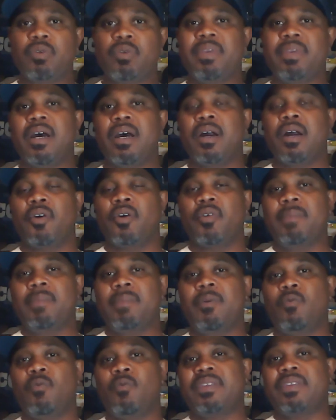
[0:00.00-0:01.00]
be an
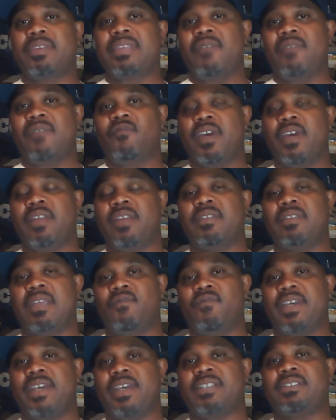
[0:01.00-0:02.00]
agreement with that
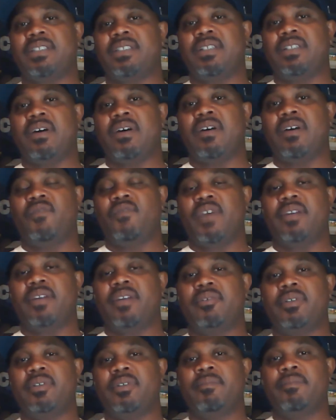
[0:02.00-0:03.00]
vested
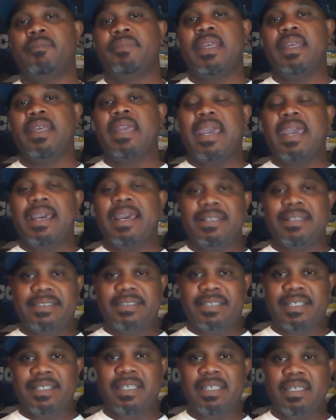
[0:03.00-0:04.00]
veteran and the
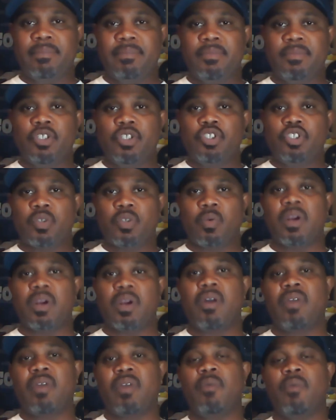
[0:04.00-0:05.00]
team to where,
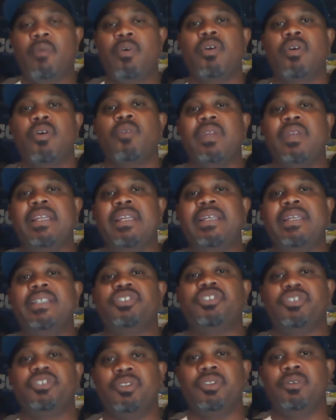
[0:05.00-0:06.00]
okay, we're going to
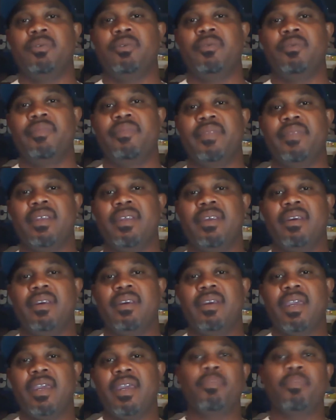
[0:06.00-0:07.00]
release you
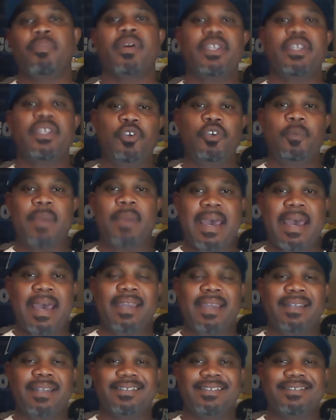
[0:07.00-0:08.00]
and bring you
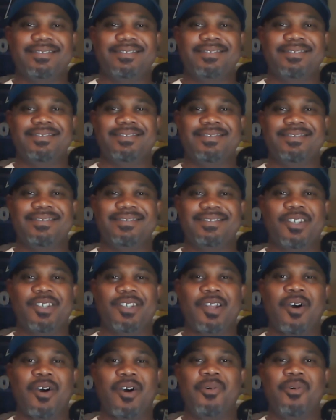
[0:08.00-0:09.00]
back, you
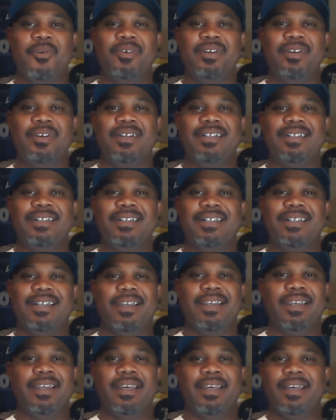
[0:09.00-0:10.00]
know,
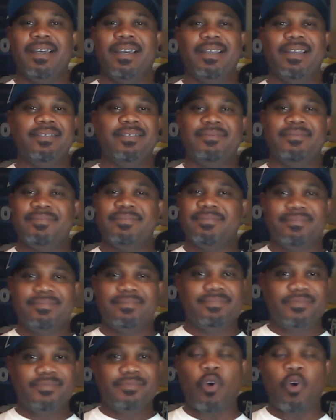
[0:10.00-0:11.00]
and
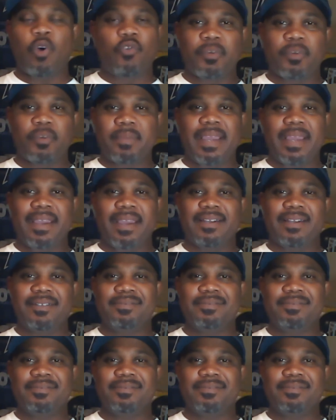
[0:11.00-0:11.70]
go from there.